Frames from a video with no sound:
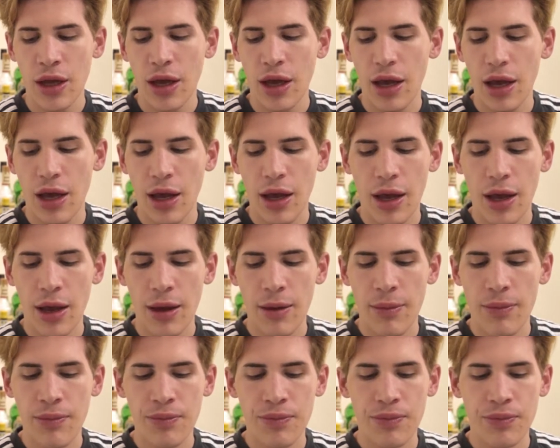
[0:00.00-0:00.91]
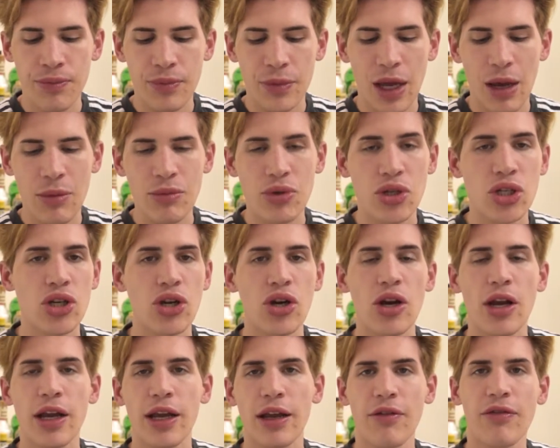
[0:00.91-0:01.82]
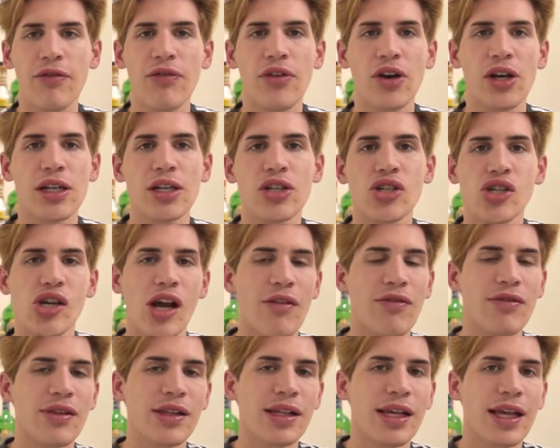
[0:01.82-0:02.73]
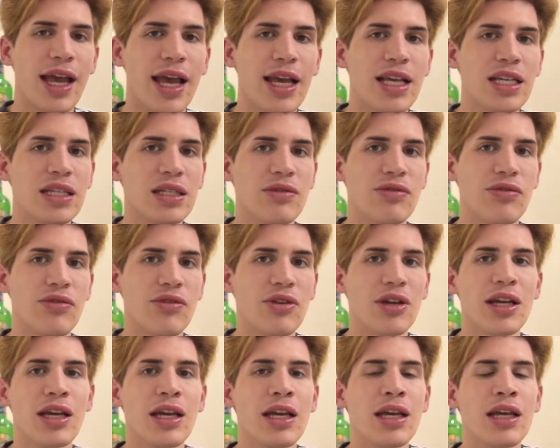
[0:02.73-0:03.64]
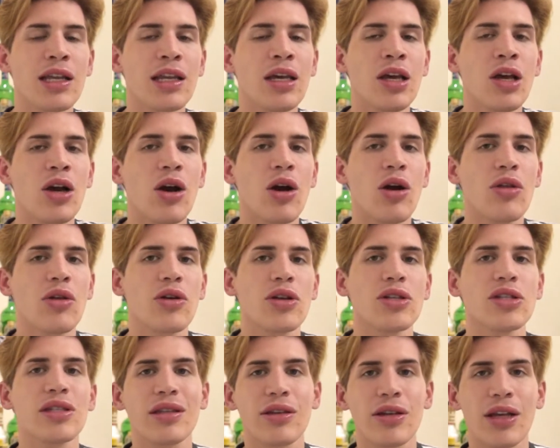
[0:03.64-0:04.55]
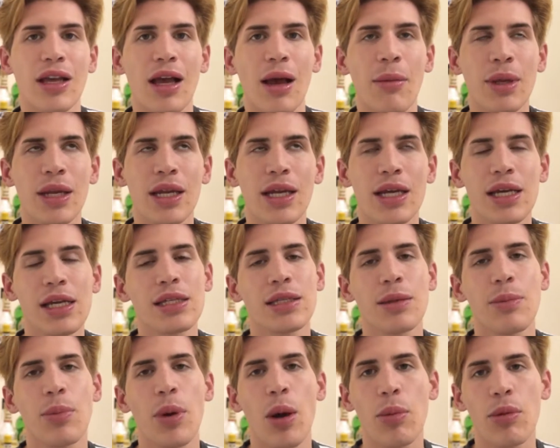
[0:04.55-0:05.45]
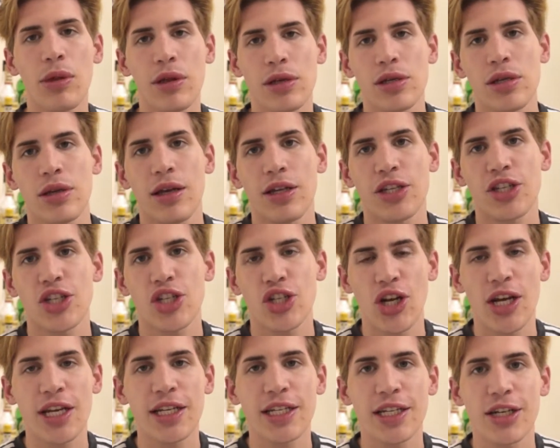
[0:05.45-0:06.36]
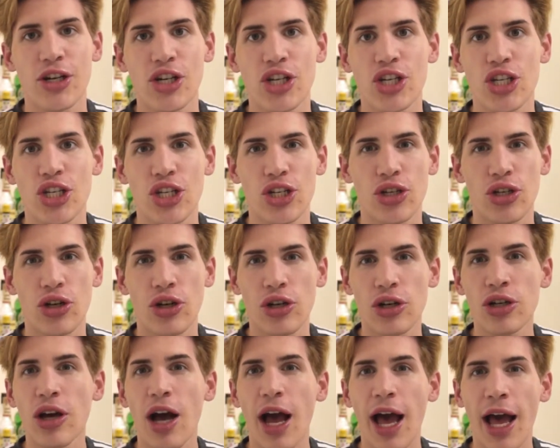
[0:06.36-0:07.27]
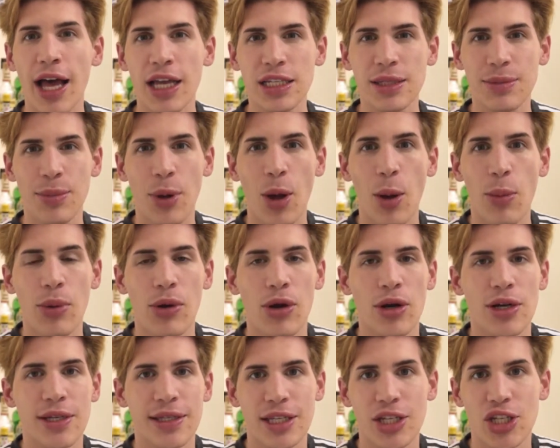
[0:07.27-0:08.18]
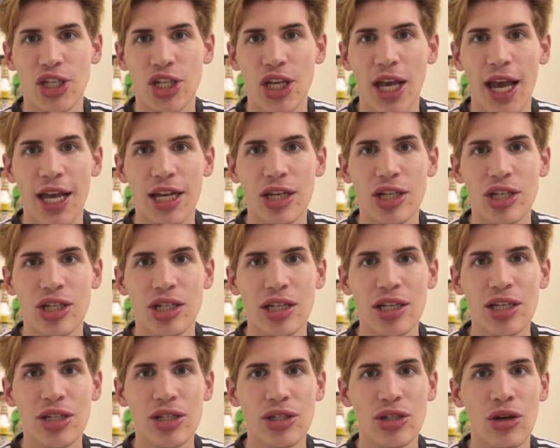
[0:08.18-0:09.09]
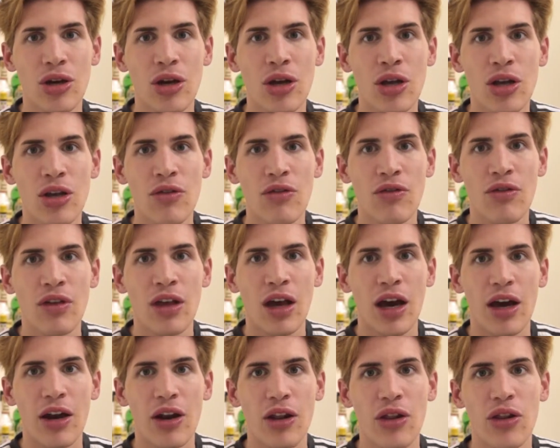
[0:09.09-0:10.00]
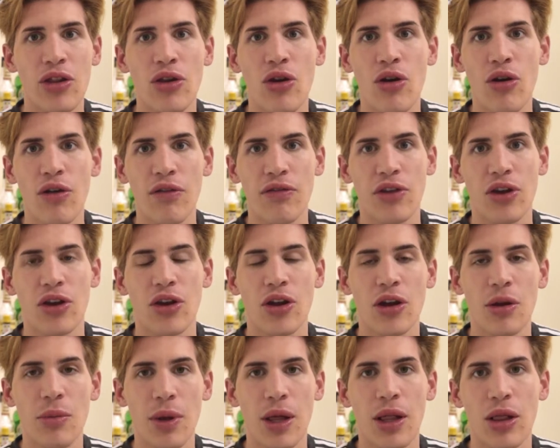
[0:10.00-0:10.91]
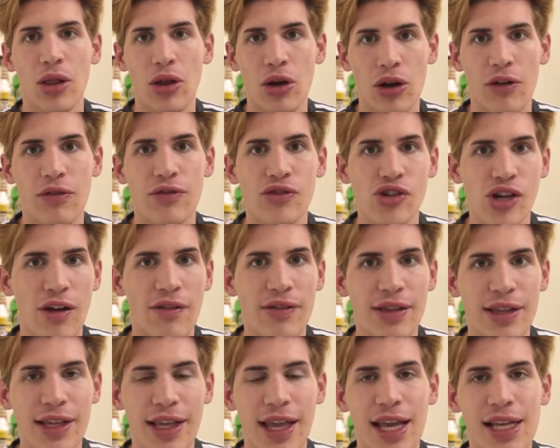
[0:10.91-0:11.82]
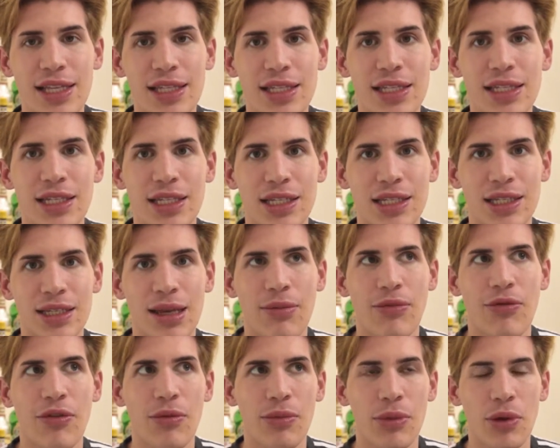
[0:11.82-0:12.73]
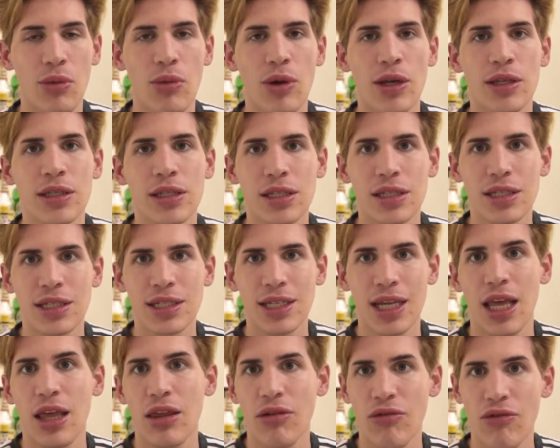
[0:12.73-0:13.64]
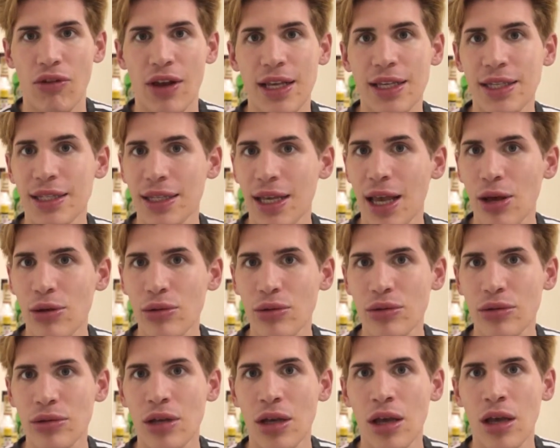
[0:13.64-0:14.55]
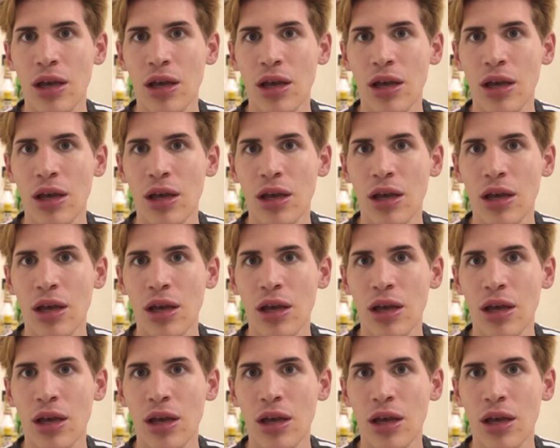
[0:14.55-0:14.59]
I'm sure I can find a traveling case for it, although it's not, I mean, it is a popular straightener, it's not as popular as the GHD, so I don't know if there are going to be a lot of traveling cases except from the ones T3 sells,